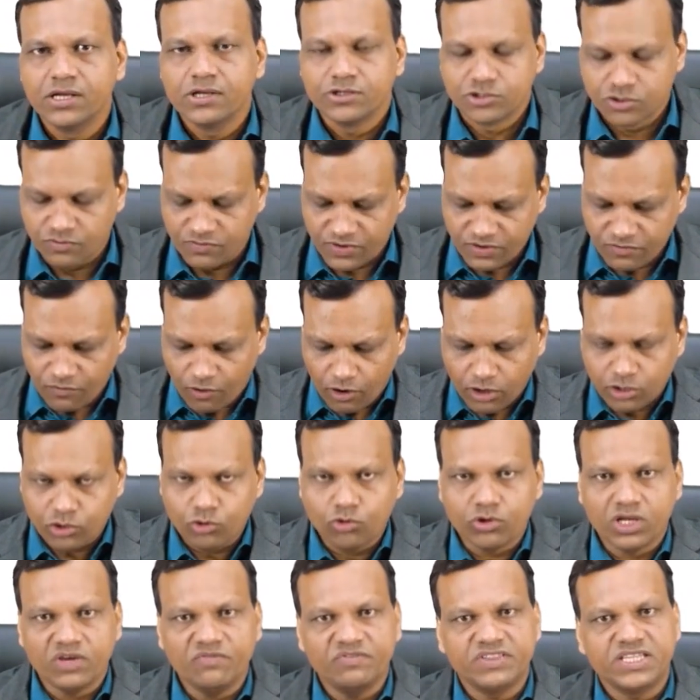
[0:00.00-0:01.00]
So we want
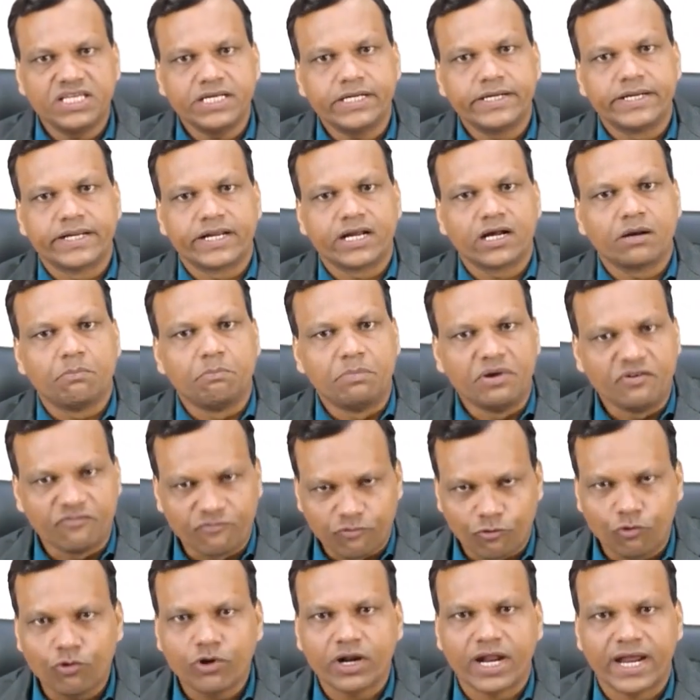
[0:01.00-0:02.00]
to give the drug
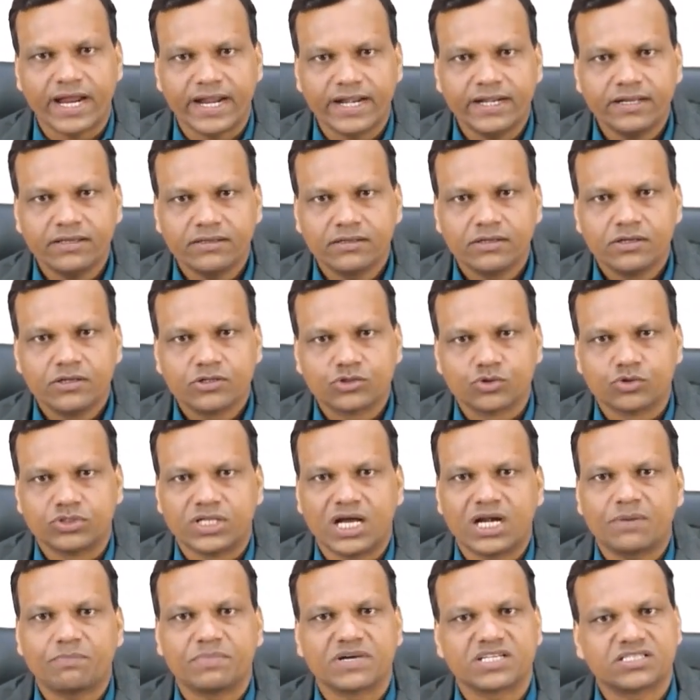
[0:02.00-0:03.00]
beforehand so
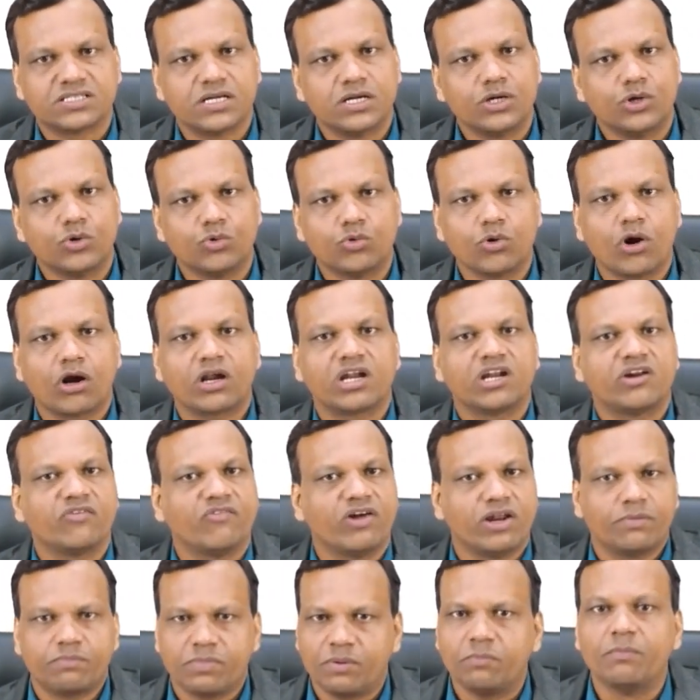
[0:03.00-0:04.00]
that person do not
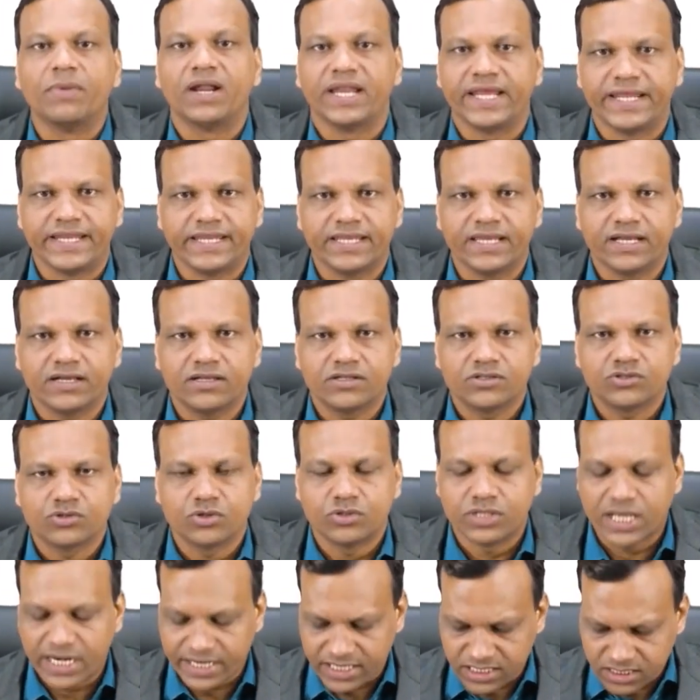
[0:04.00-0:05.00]
develop malaria. So
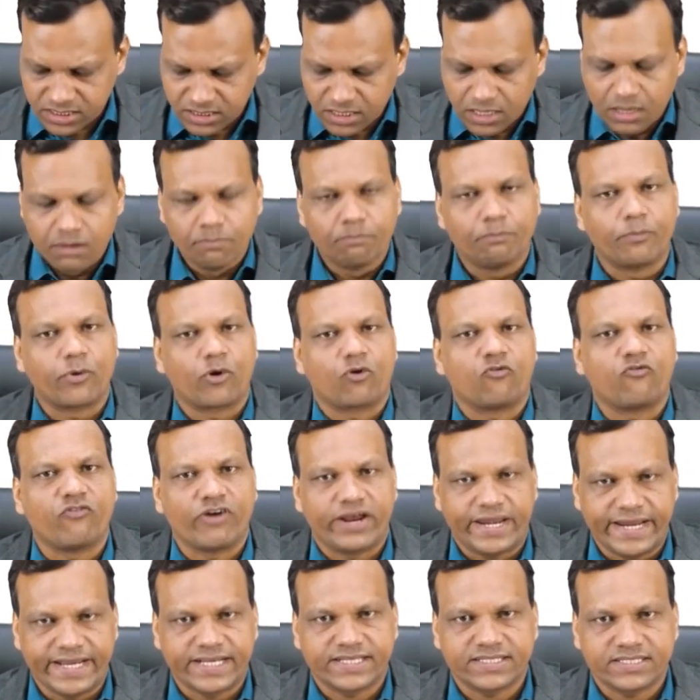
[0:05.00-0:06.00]
that is
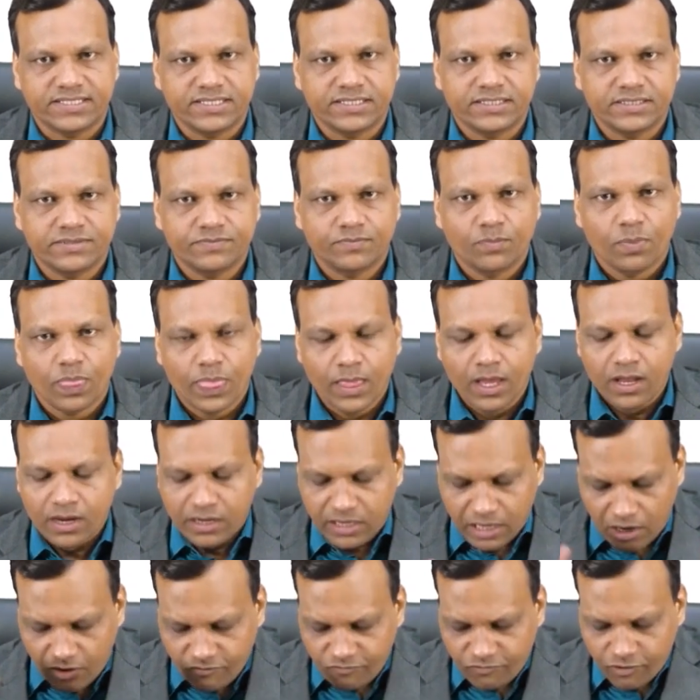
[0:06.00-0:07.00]
prophylaxis.
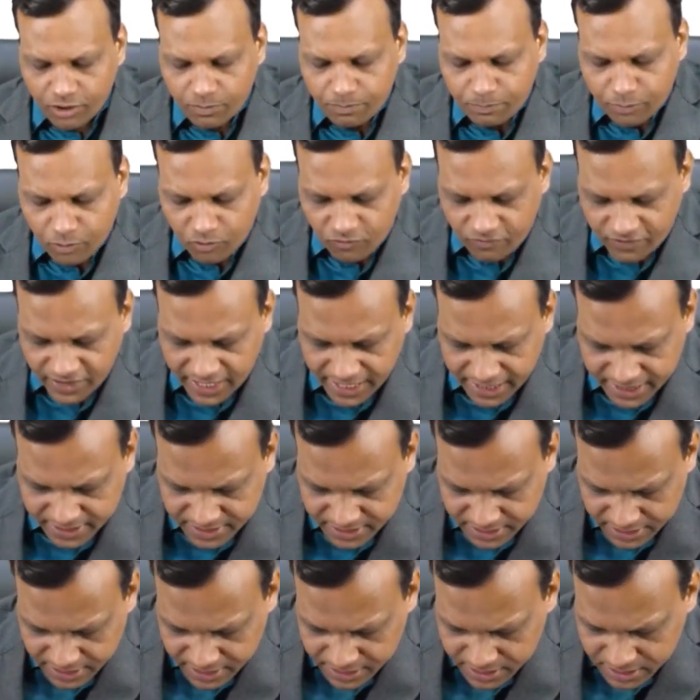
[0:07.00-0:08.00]
Now for
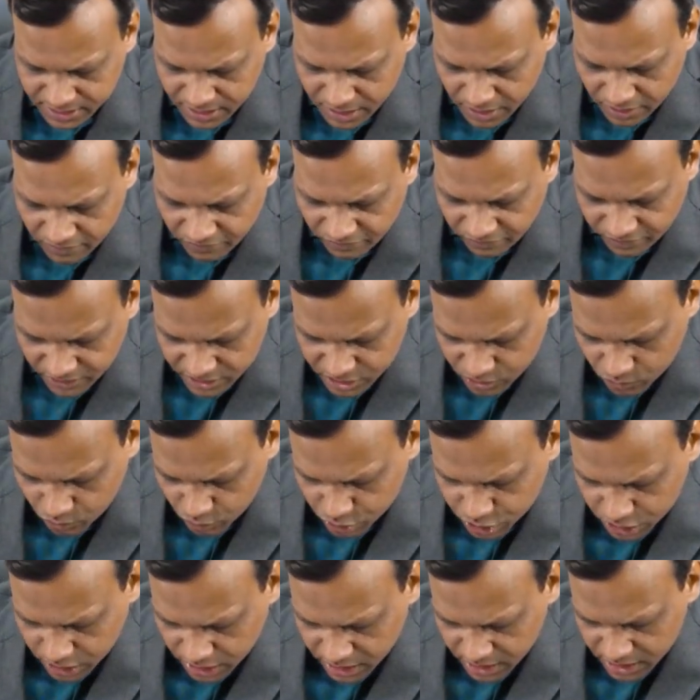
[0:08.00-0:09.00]
prophylaxis, first
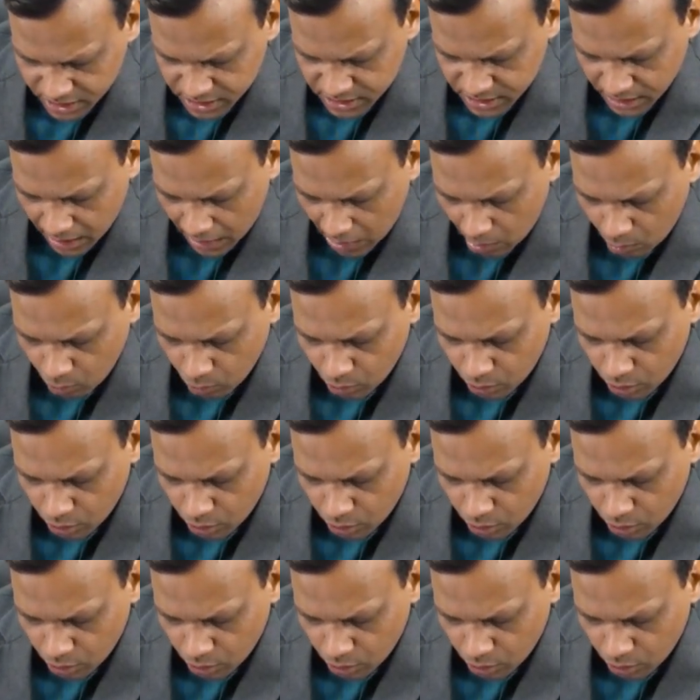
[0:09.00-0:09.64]
question is how